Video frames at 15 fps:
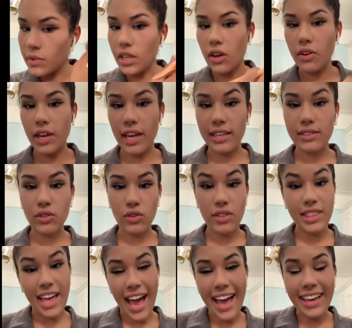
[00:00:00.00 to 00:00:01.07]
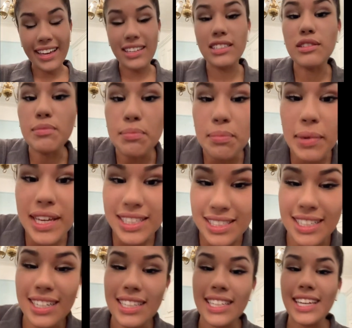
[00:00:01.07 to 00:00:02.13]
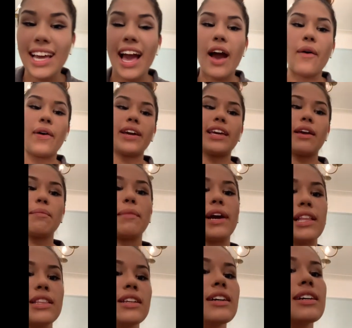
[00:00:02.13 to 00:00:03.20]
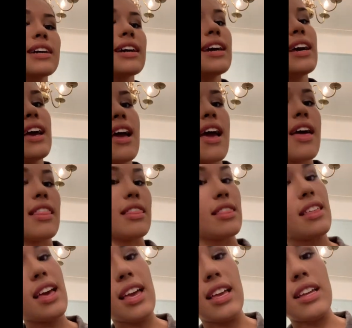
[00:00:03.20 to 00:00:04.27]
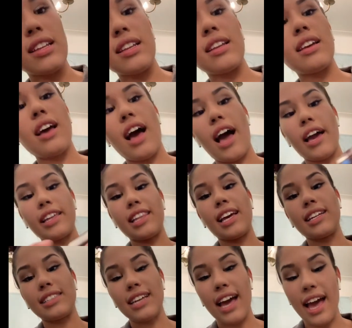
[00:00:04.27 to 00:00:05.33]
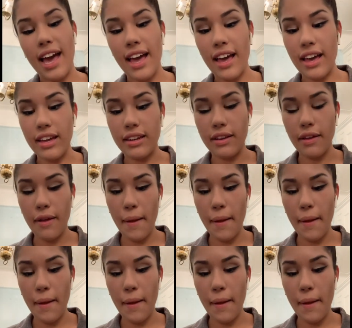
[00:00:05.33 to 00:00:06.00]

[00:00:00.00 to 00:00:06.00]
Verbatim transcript: Okay, so that is basically how I get my look. And then I like to add